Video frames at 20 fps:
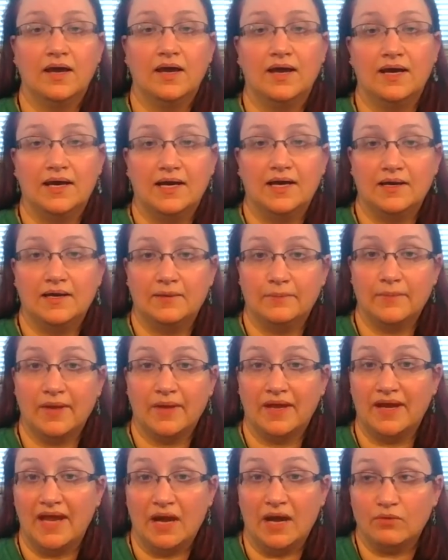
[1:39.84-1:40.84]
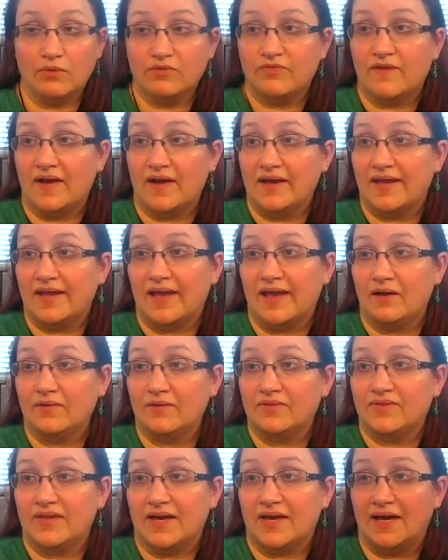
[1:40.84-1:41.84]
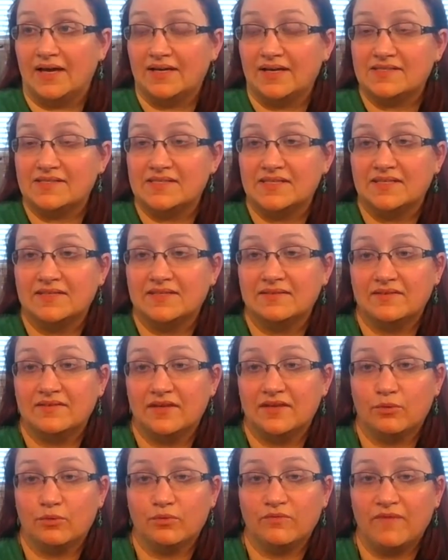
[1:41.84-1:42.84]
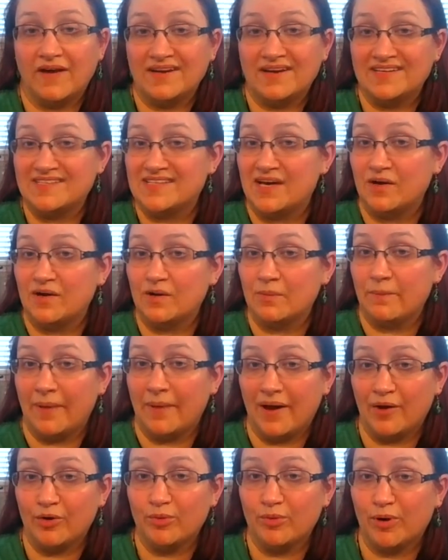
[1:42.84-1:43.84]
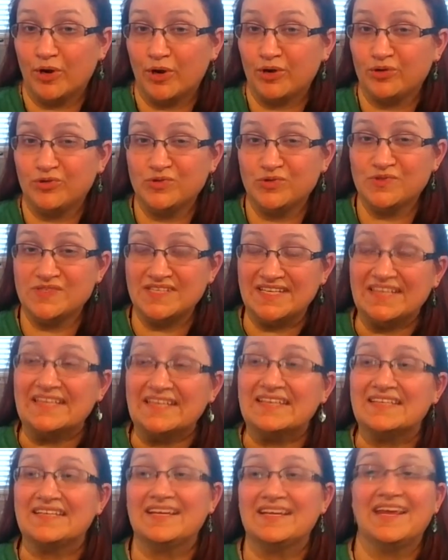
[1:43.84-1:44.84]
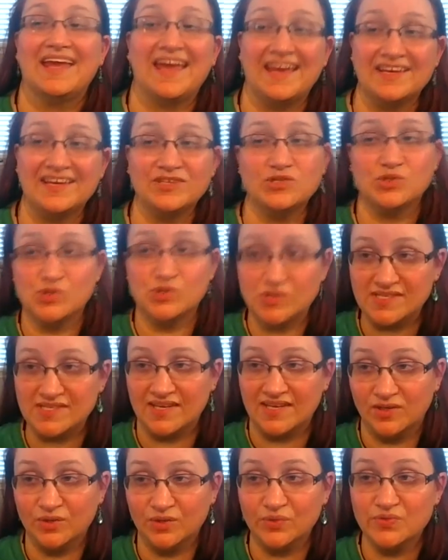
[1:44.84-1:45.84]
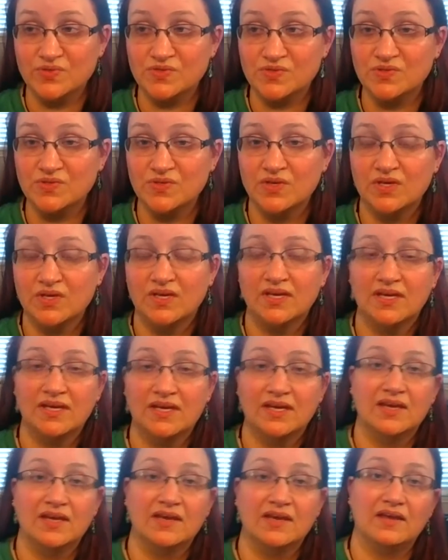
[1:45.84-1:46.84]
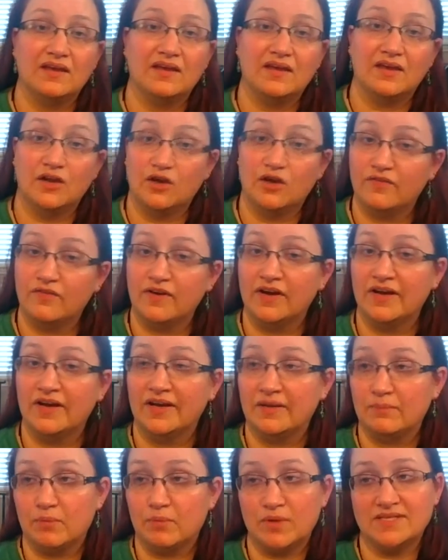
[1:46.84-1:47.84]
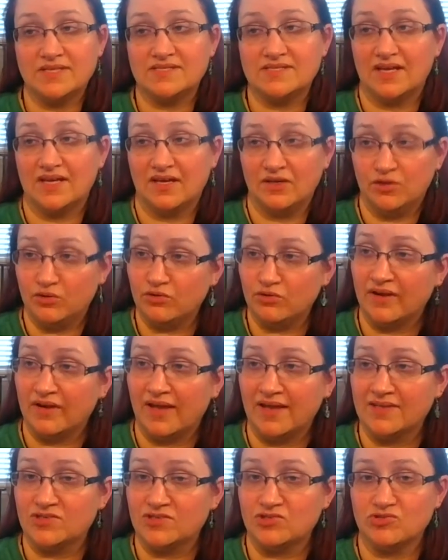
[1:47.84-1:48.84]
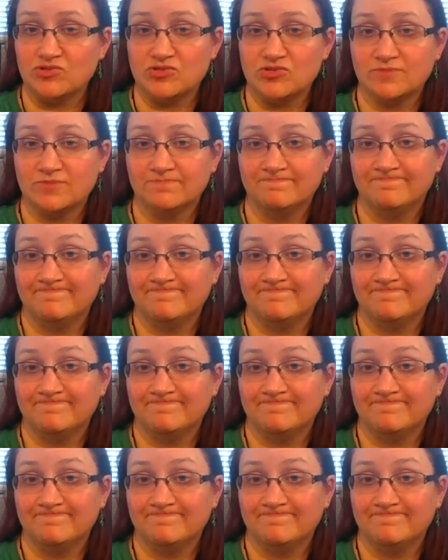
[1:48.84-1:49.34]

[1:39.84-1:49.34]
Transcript: And now we're finding out that, we're finding talcum powder particles in cancer cells in ovarian and breast and uterine cancers.